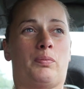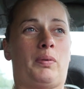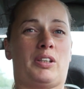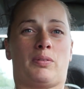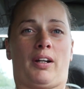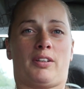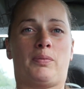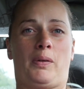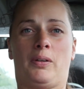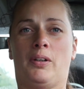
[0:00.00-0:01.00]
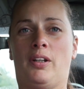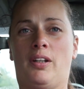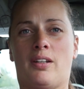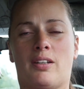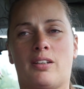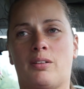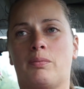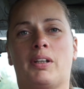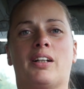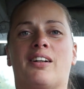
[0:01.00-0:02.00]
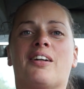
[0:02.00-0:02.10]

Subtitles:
beeswax, but it may not.